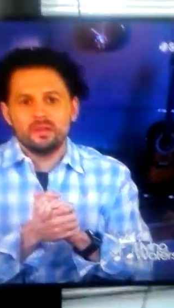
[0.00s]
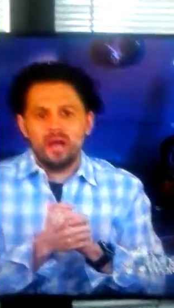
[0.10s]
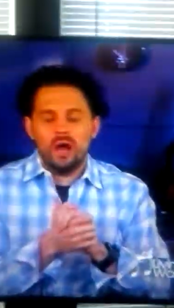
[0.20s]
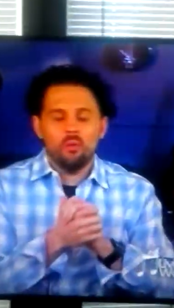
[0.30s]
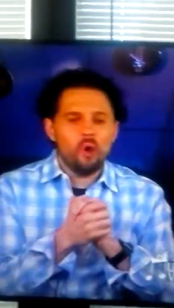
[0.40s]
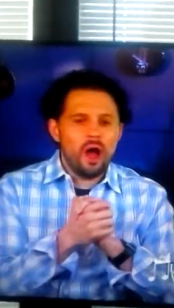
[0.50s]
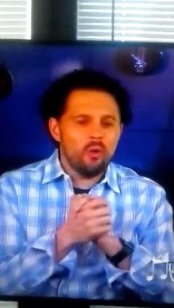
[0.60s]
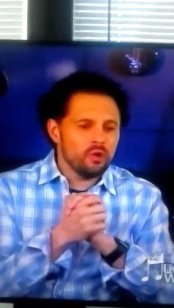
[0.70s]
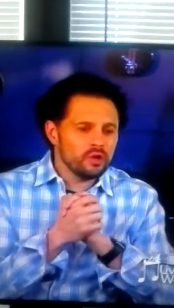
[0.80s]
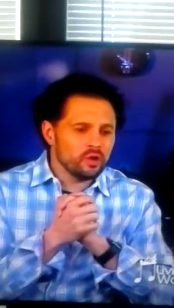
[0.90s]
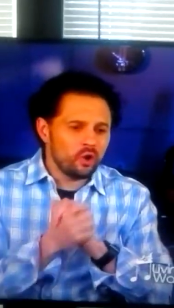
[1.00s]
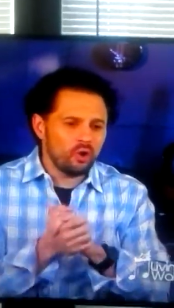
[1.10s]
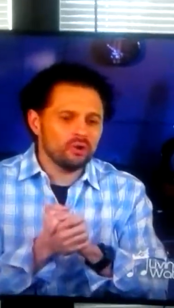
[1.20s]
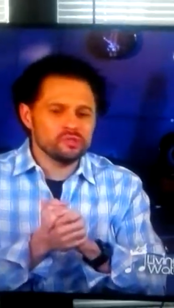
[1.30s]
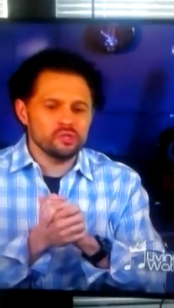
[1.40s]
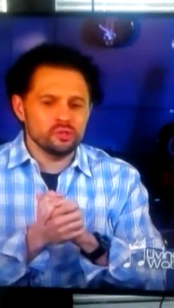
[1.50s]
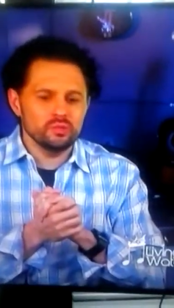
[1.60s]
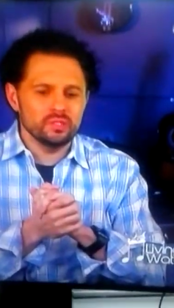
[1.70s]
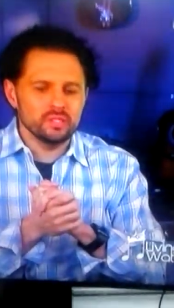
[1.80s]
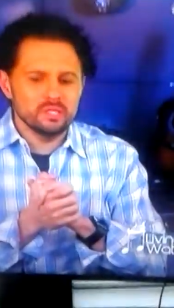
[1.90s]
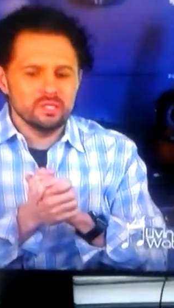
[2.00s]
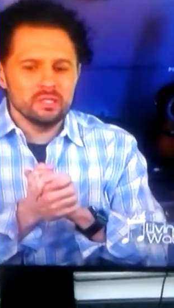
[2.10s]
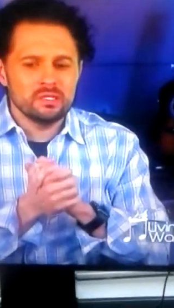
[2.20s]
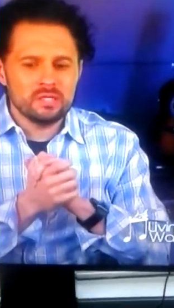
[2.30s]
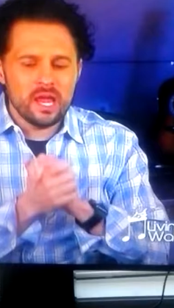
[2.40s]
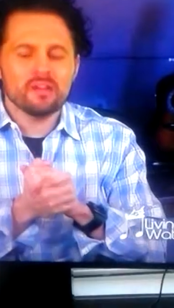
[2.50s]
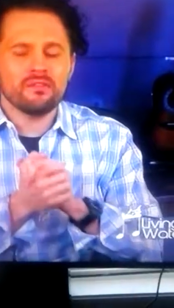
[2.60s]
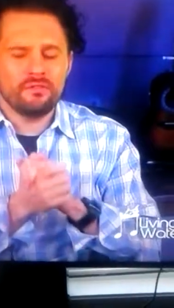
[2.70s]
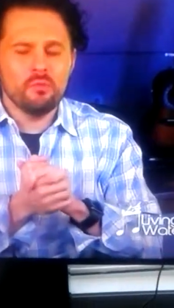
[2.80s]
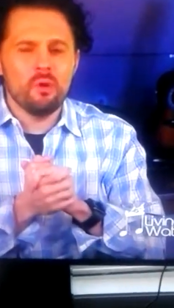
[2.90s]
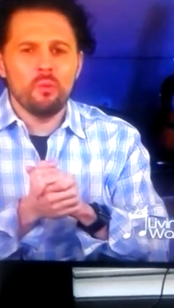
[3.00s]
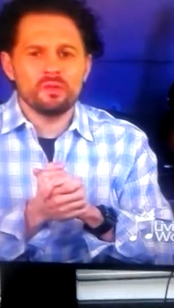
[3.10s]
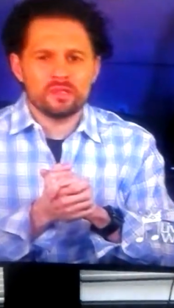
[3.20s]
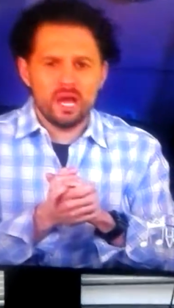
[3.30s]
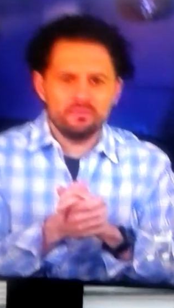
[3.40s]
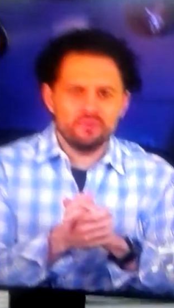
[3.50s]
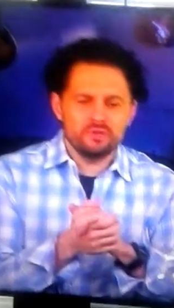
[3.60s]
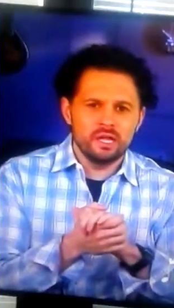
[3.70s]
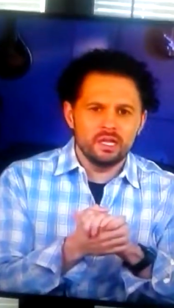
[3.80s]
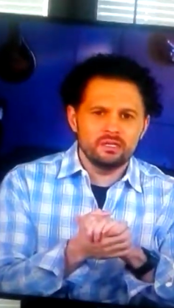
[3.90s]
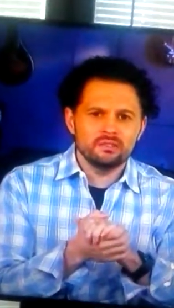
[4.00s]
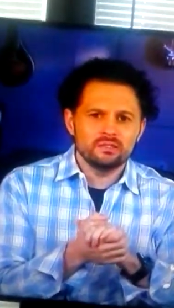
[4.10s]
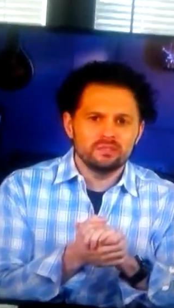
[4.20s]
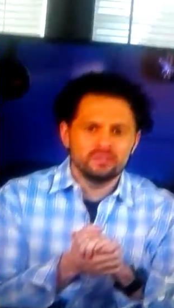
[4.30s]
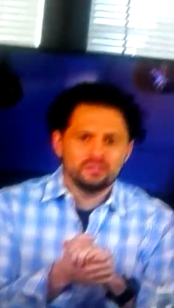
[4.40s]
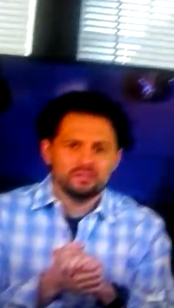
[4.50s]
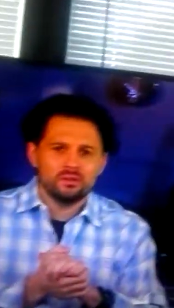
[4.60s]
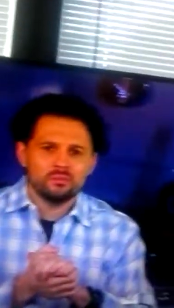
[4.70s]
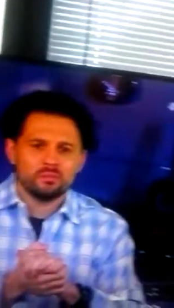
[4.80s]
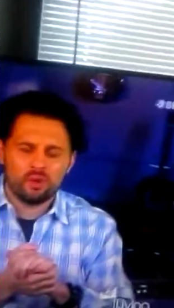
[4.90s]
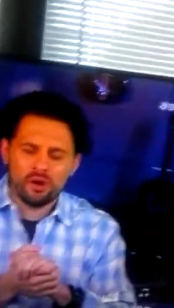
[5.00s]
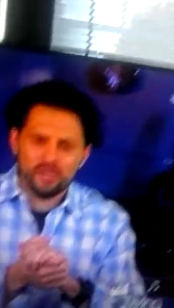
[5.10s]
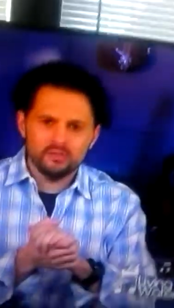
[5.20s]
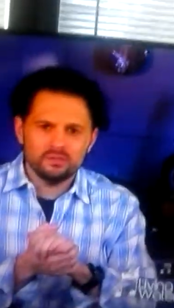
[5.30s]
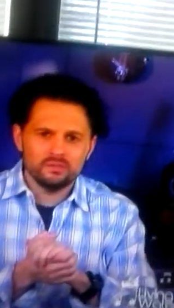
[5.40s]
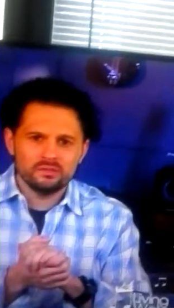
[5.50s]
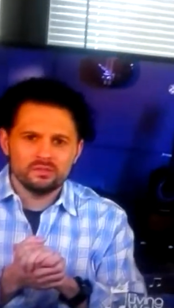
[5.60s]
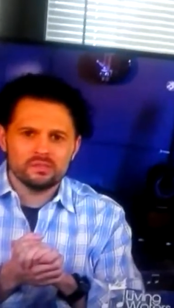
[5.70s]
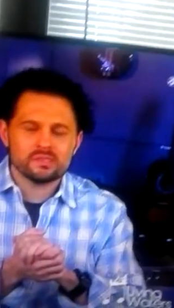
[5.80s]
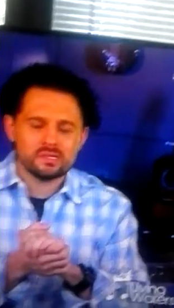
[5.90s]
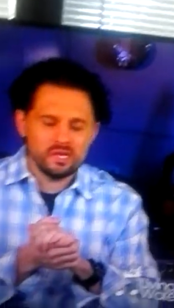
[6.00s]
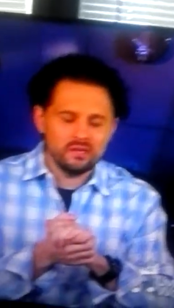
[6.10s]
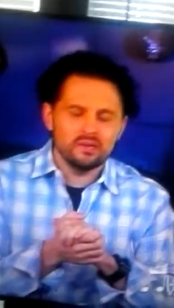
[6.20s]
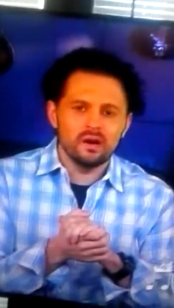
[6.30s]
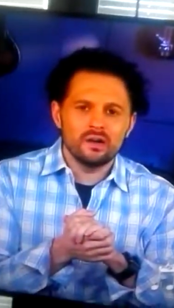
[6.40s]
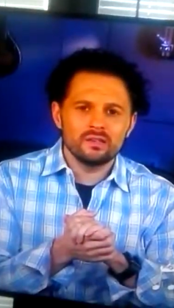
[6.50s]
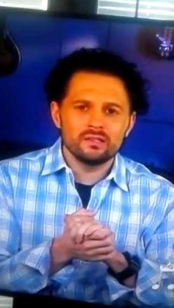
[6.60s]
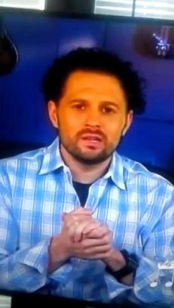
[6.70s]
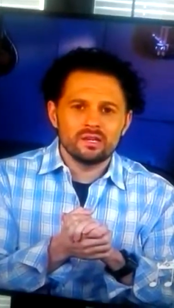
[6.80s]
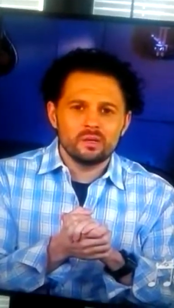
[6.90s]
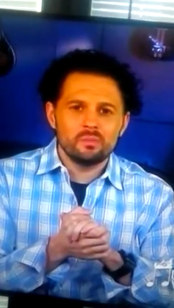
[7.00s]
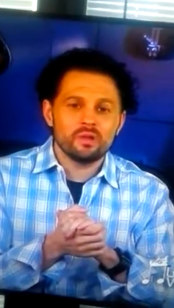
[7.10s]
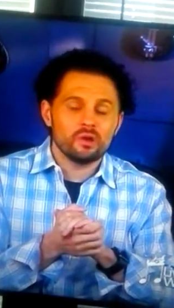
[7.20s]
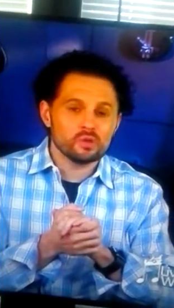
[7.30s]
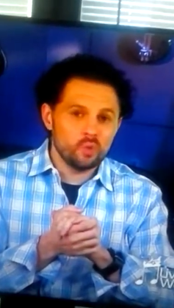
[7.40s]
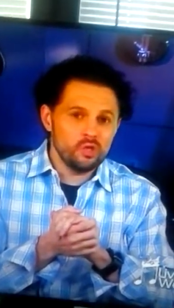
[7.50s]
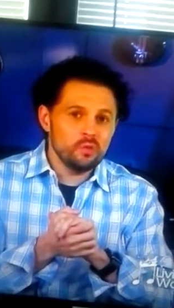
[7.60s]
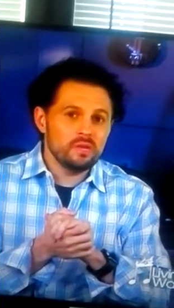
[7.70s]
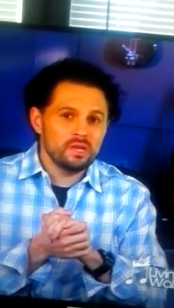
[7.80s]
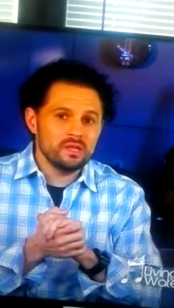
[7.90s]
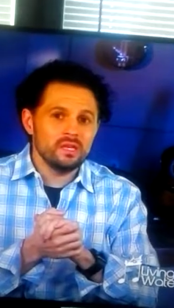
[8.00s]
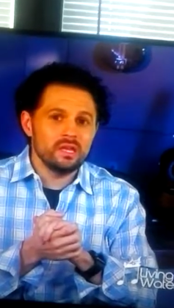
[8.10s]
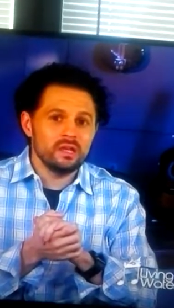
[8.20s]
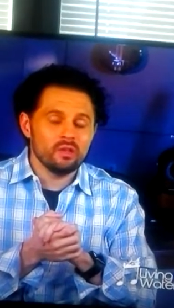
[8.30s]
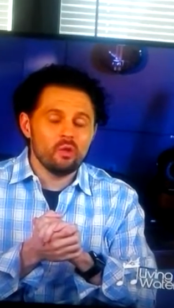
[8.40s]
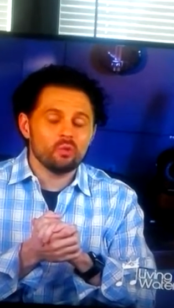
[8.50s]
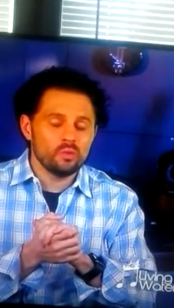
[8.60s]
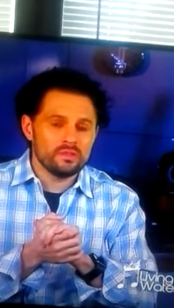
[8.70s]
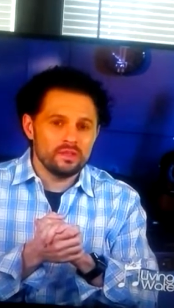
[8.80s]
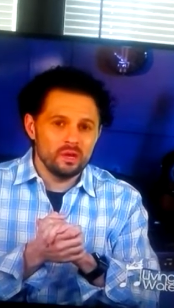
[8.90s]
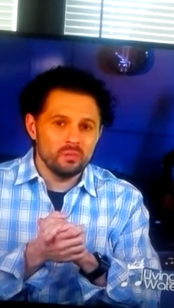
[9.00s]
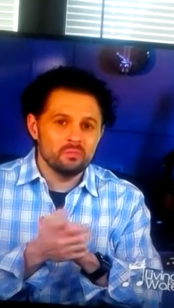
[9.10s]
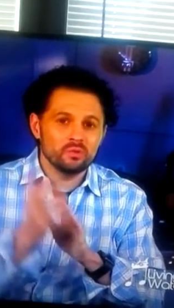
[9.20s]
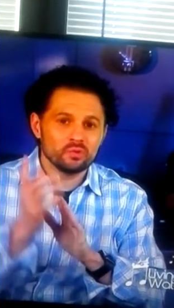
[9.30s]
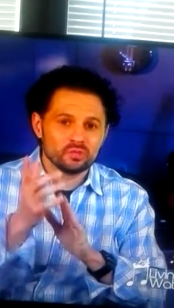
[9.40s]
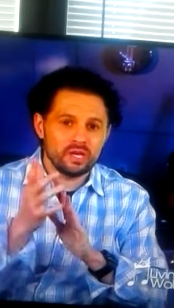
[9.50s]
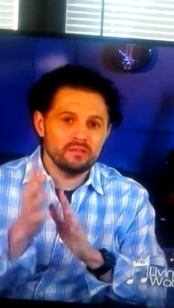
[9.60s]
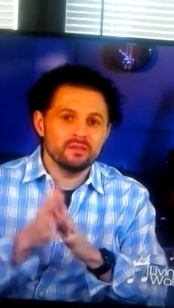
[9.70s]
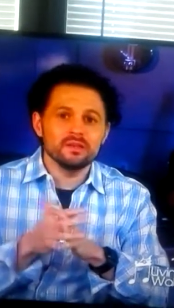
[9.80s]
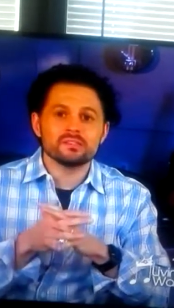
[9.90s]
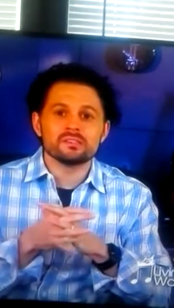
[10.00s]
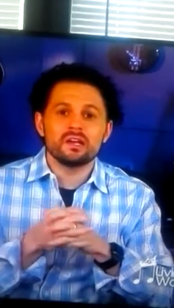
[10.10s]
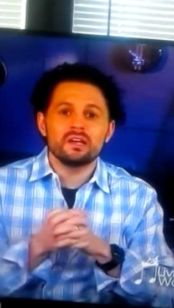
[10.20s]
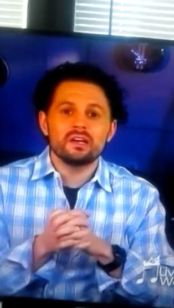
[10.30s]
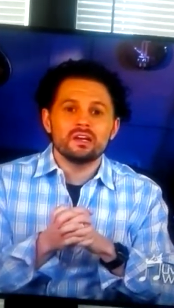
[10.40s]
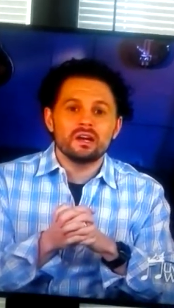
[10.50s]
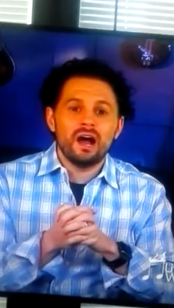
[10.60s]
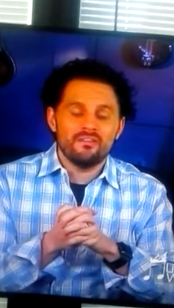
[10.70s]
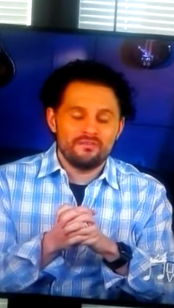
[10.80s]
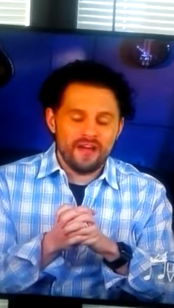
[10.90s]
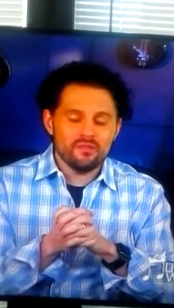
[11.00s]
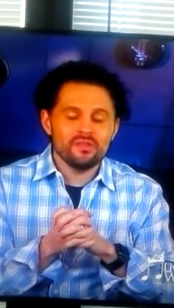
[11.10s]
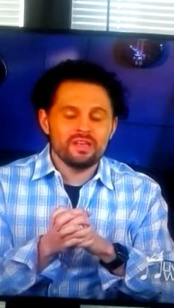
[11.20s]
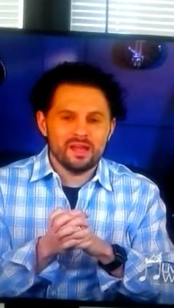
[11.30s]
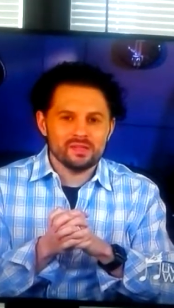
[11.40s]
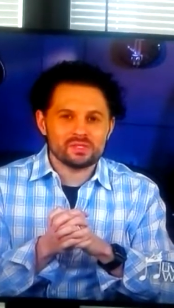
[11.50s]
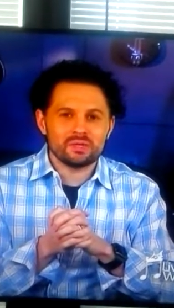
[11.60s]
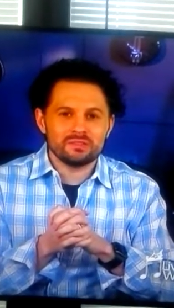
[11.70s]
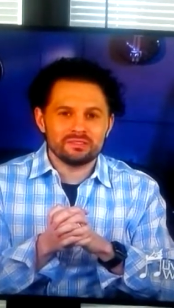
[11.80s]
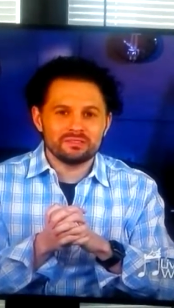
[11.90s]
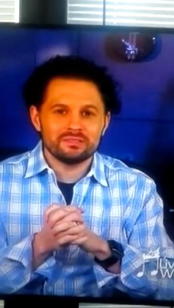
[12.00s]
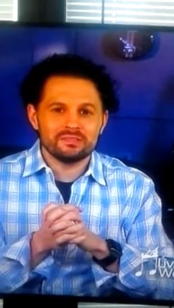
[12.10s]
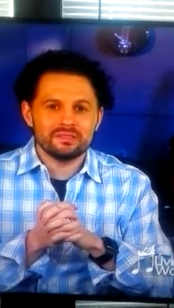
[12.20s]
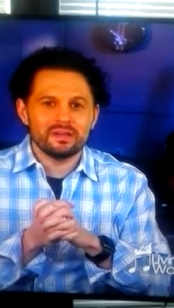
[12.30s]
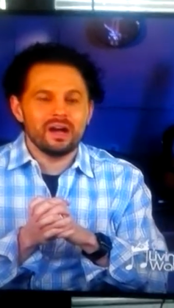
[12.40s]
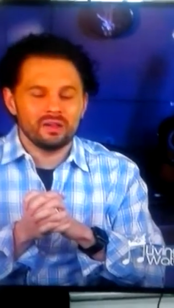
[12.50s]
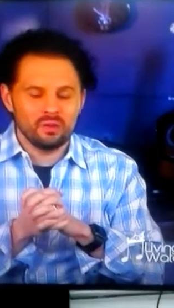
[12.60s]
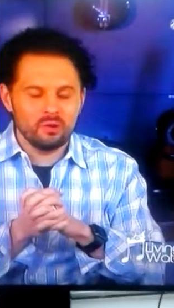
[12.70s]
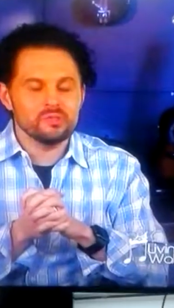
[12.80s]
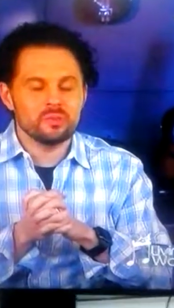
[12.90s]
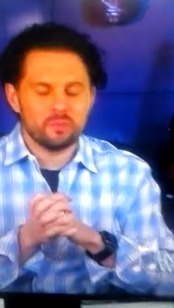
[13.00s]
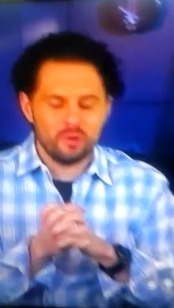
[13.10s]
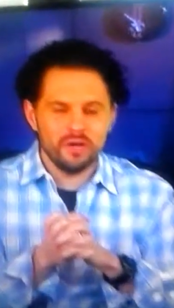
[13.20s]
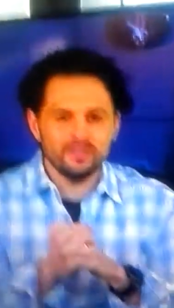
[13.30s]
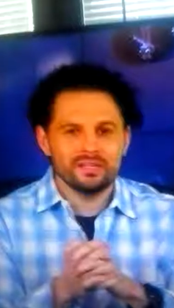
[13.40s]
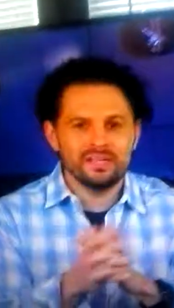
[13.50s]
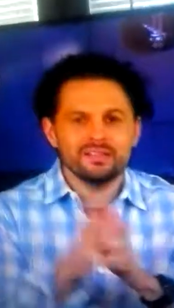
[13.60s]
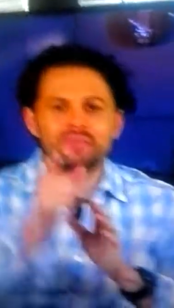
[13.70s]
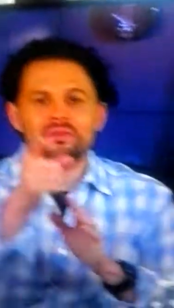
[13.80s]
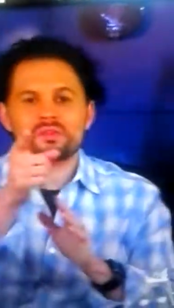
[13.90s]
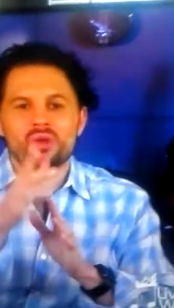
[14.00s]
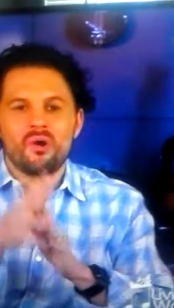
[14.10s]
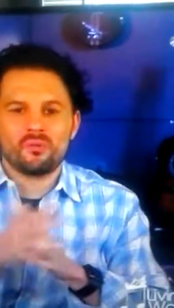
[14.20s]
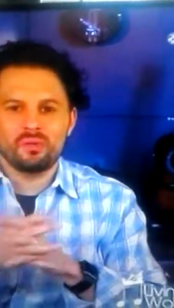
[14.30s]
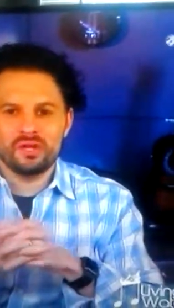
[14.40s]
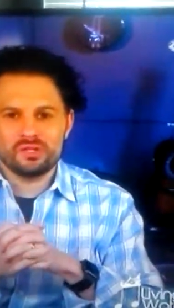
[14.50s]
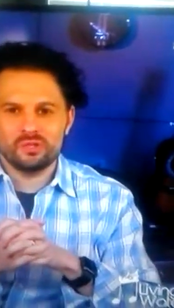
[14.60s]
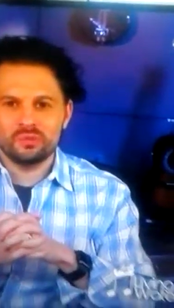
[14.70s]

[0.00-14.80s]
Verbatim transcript: I, I want to encourage you: take a few moments out of your day, pray, seek God, because when you begin to get alone with Him, you'll say this: I found the answer. I learned to pray. Let this song bless you.